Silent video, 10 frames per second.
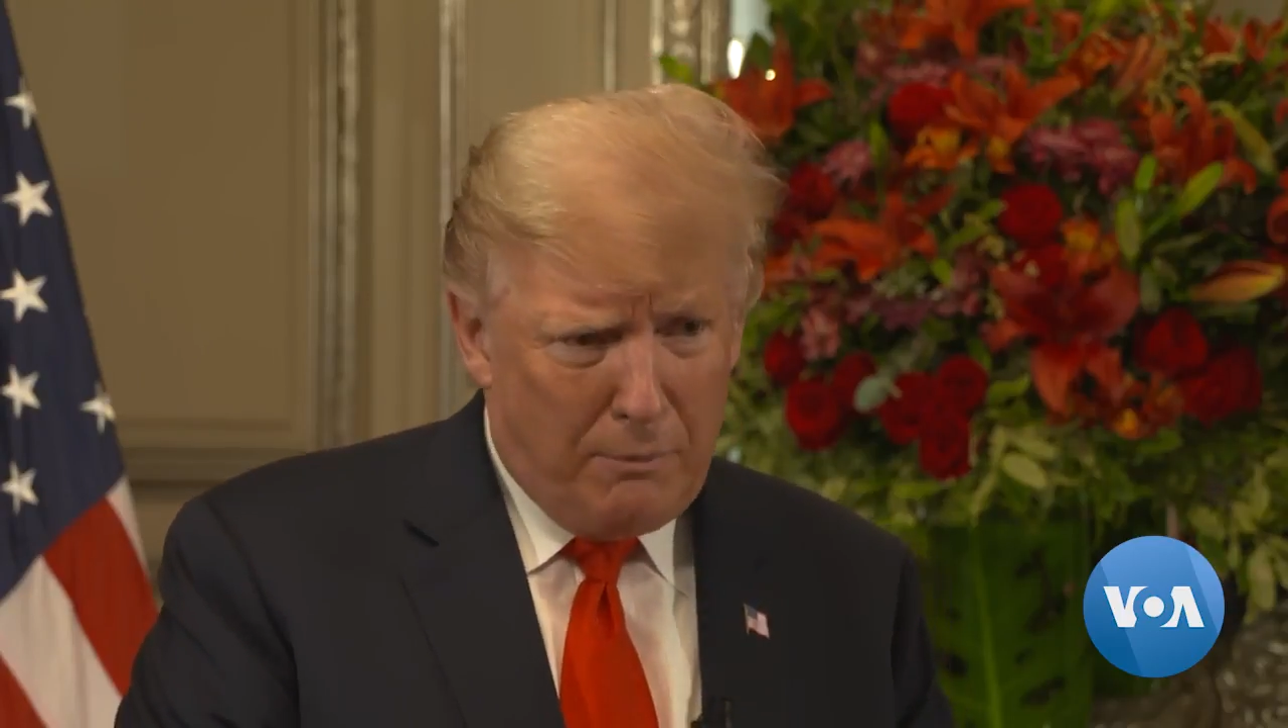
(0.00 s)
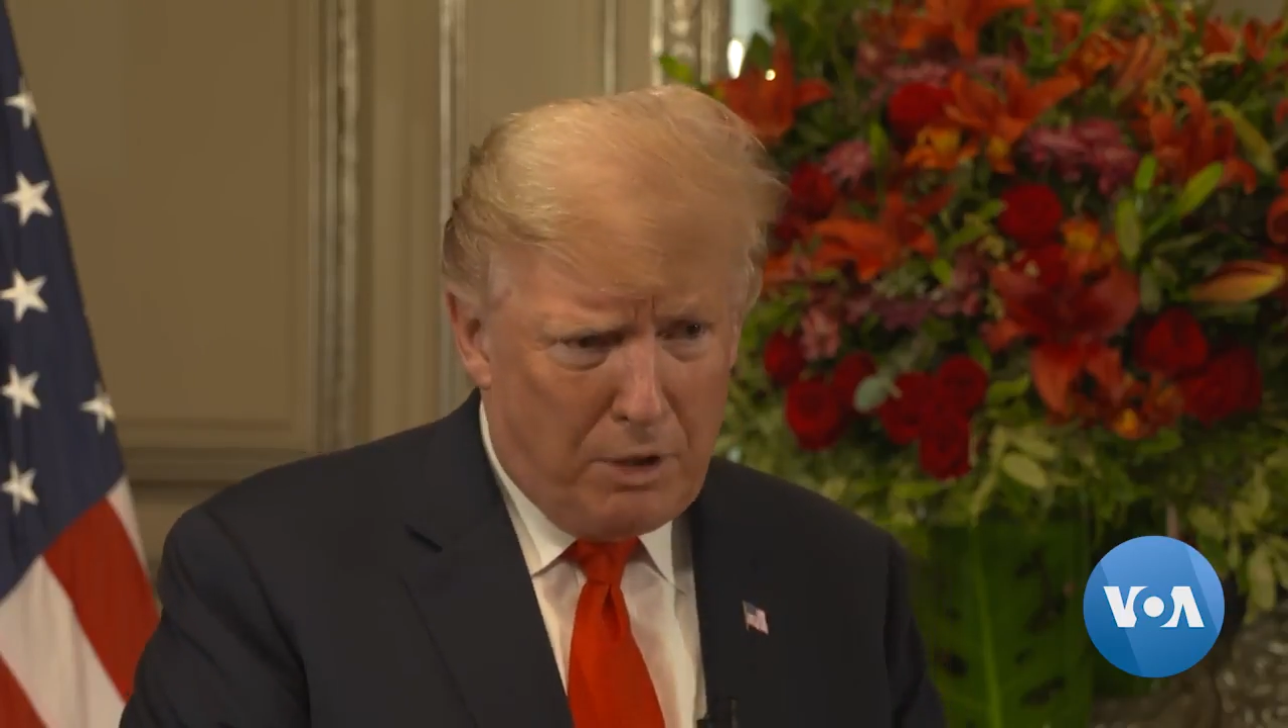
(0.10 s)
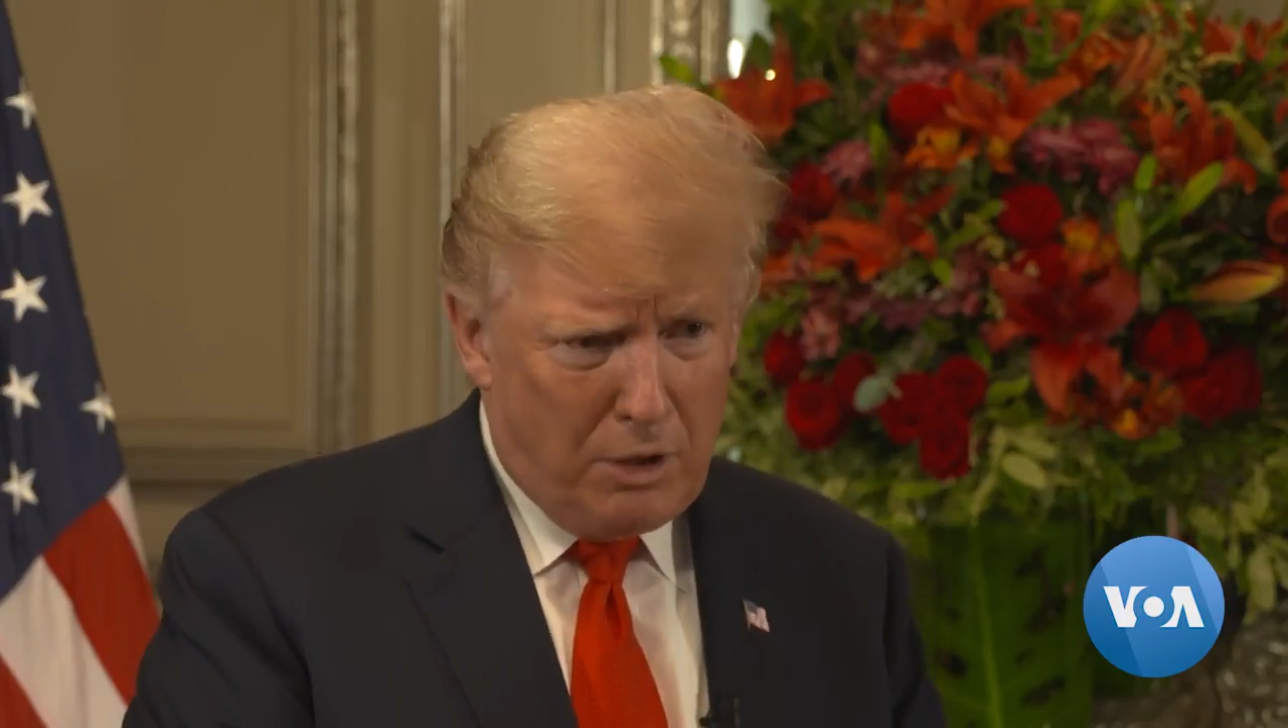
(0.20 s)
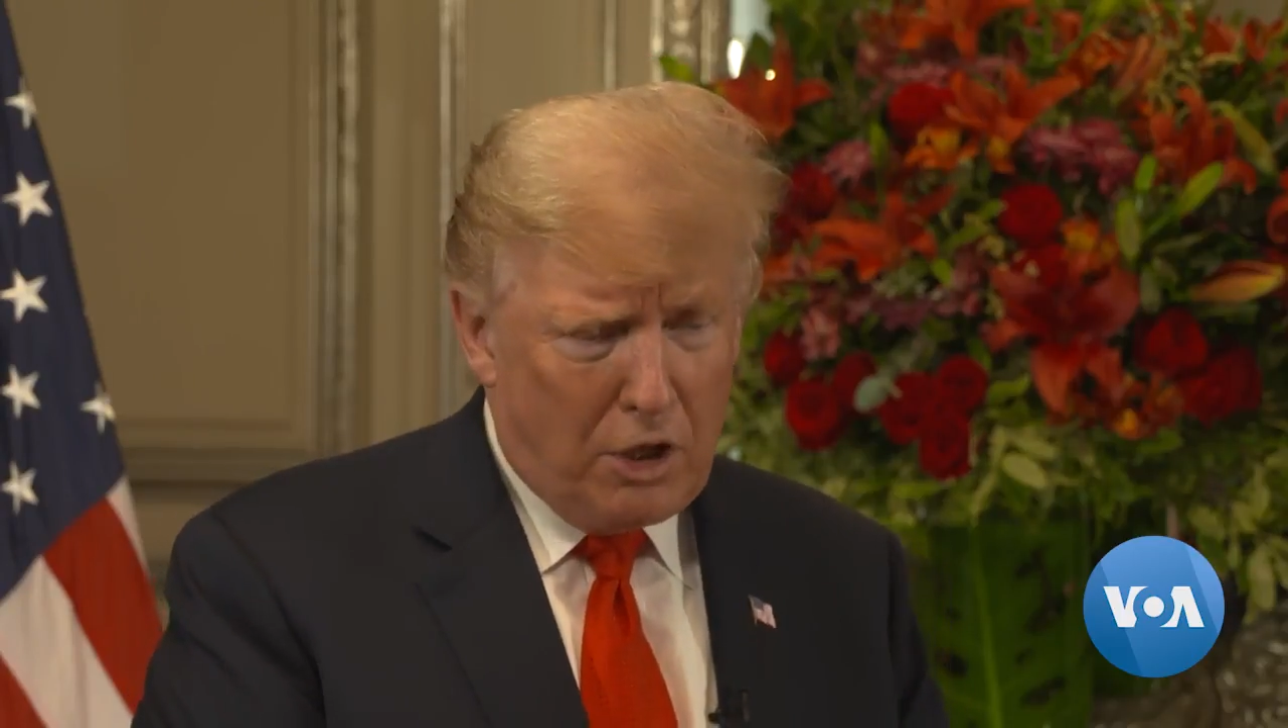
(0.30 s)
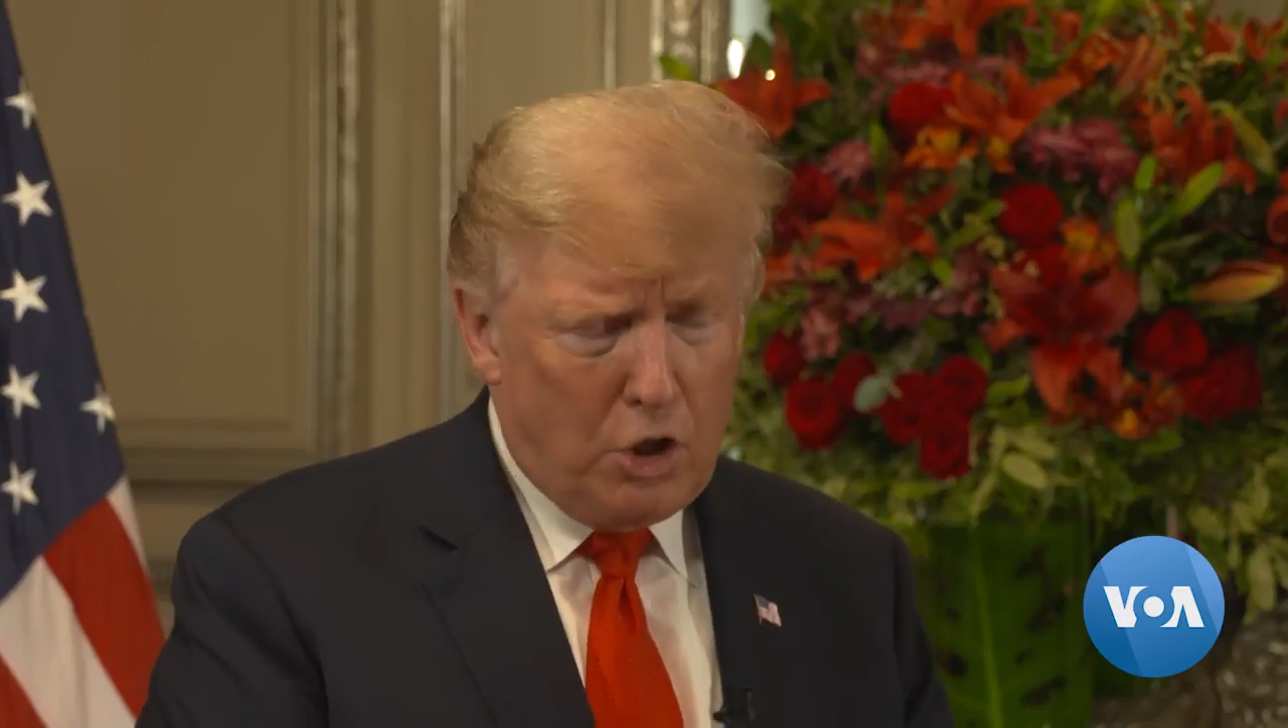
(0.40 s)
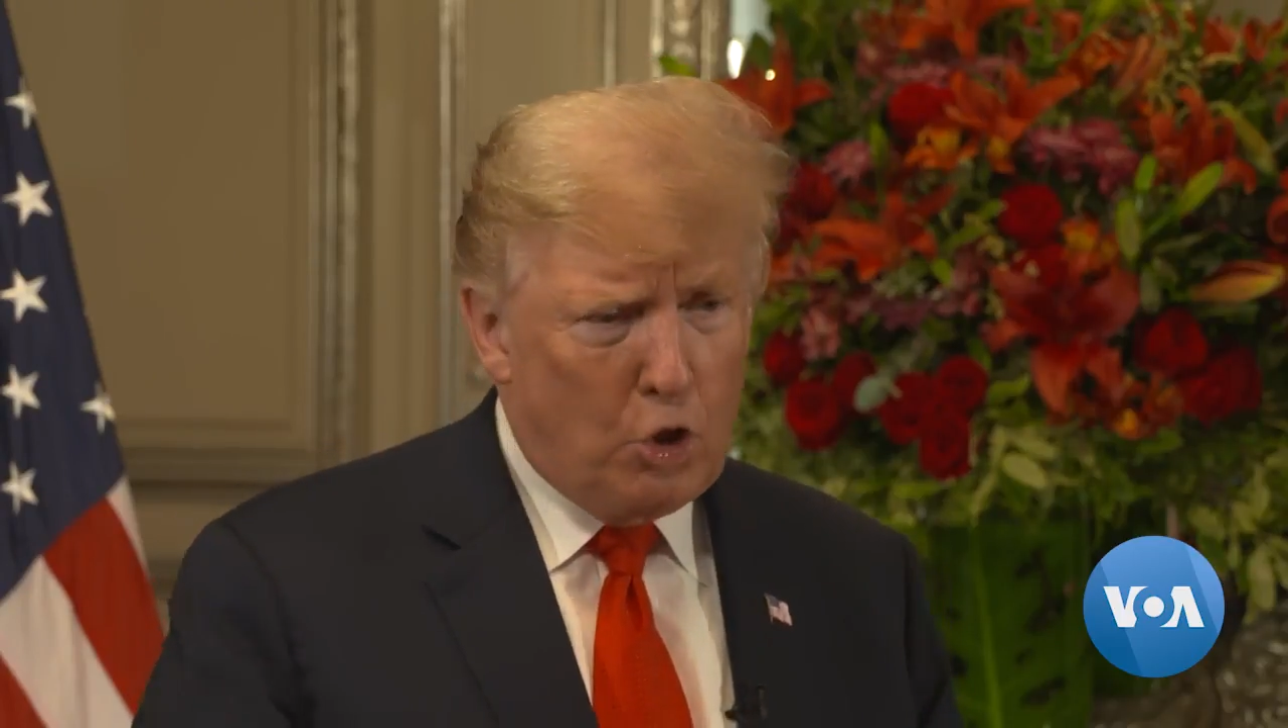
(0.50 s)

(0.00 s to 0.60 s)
American,